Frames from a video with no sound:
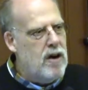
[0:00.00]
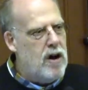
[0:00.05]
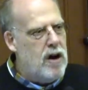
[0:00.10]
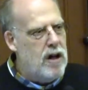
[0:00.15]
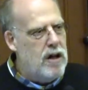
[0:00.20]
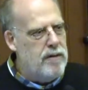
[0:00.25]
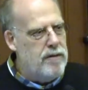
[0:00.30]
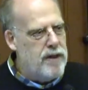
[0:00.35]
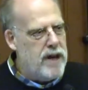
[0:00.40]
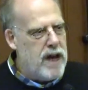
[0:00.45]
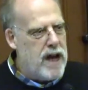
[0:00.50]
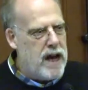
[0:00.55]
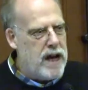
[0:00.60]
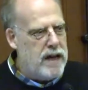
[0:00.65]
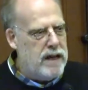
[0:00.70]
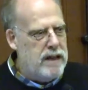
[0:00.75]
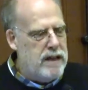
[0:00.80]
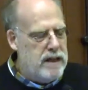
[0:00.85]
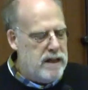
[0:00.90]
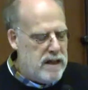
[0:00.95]
all of
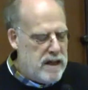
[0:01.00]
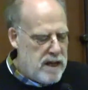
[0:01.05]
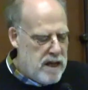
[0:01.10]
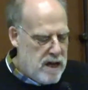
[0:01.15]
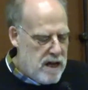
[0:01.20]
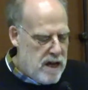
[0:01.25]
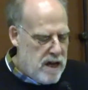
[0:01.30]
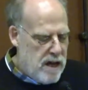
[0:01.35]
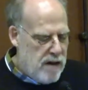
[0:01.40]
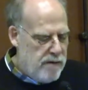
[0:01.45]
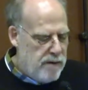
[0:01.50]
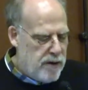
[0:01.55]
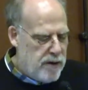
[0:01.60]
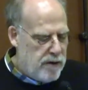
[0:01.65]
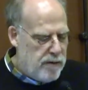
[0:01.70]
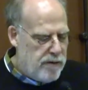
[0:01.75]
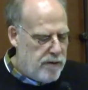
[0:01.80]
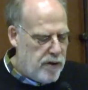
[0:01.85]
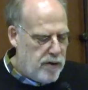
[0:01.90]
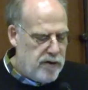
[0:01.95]
that. For
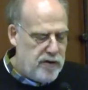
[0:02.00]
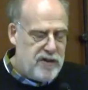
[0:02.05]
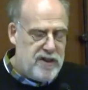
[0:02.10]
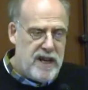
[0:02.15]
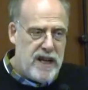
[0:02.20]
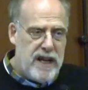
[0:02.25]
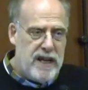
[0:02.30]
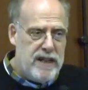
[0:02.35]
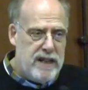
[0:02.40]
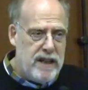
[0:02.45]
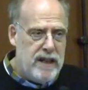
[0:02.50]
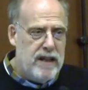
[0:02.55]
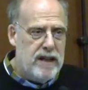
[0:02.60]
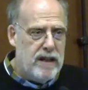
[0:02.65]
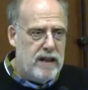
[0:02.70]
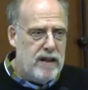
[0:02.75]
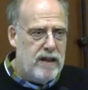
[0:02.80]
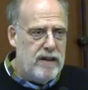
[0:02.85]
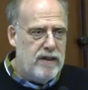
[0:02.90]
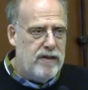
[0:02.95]
the first 10
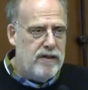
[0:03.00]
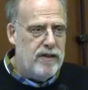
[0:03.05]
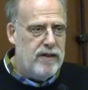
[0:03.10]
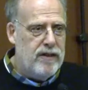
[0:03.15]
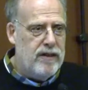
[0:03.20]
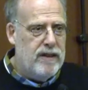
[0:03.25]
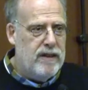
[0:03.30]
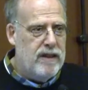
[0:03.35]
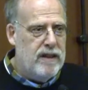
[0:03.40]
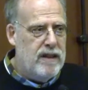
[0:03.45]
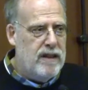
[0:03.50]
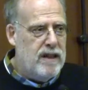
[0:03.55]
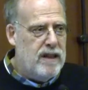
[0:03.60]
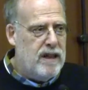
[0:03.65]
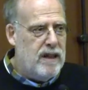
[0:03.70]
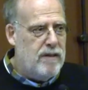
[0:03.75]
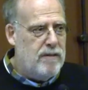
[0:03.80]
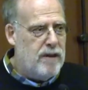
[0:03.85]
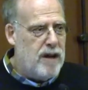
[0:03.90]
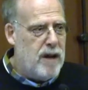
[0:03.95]
years
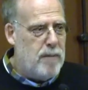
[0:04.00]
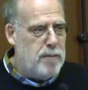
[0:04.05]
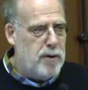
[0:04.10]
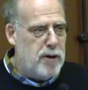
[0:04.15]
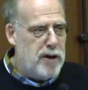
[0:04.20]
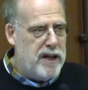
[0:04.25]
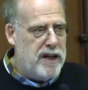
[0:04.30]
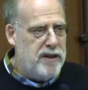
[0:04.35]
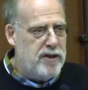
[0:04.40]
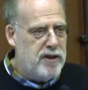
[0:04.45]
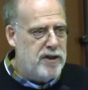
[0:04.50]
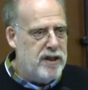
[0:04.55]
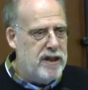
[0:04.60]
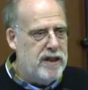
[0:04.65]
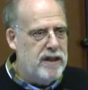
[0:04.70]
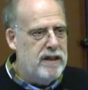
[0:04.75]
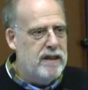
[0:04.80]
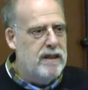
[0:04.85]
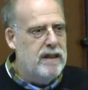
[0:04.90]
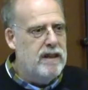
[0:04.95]
of
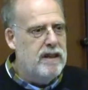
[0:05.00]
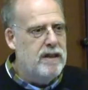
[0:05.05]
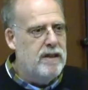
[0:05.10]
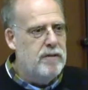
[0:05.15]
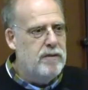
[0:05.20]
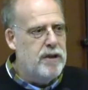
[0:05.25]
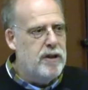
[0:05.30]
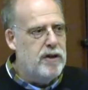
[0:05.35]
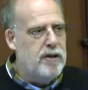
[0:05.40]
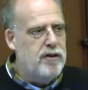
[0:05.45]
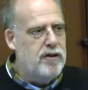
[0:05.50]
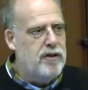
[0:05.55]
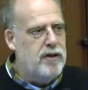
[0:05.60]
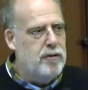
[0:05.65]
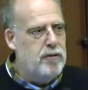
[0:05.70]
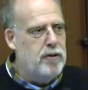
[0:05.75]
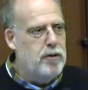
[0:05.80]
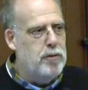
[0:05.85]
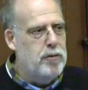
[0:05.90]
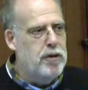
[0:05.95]
operation, the Vera
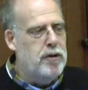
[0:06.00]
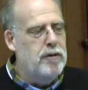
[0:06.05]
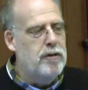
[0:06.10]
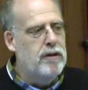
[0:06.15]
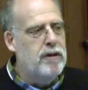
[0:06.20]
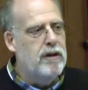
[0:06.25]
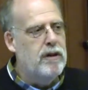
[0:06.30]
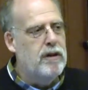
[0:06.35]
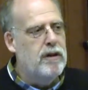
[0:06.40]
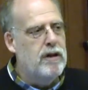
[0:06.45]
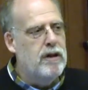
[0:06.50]
C. Rubin